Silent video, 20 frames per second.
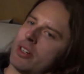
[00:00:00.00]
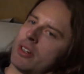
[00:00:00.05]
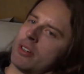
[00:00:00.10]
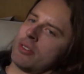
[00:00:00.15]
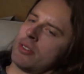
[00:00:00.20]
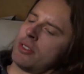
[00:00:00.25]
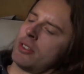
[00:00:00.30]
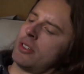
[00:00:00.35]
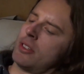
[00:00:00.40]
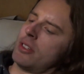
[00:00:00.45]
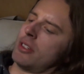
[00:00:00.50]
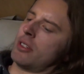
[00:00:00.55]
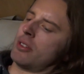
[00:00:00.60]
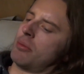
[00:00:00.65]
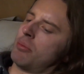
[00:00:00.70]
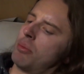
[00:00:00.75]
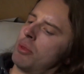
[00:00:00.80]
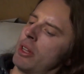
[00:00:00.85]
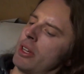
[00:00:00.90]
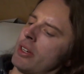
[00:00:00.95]
down
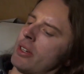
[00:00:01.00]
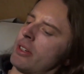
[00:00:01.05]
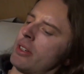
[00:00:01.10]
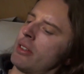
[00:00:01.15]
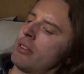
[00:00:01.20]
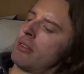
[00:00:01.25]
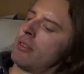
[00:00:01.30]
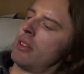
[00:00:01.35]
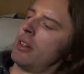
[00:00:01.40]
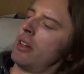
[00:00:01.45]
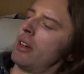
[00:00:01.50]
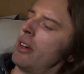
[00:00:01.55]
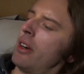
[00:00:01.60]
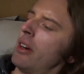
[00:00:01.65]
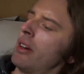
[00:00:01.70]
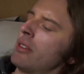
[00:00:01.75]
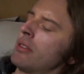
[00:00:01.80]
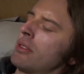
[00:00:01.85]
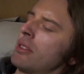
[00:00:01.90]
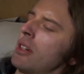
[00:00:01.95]
the blanket that I
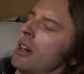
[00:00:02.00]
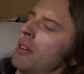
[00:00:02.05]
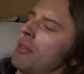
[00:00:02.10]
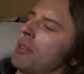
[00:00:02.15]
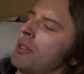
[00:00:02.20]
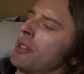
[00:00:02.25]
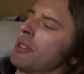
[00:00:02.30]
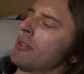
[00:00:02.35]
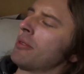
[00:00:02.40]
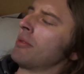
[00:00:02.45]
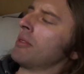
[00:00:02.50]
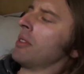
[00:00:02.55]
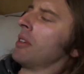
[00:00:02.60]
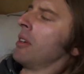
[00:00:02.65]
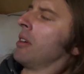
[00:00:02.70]
had covering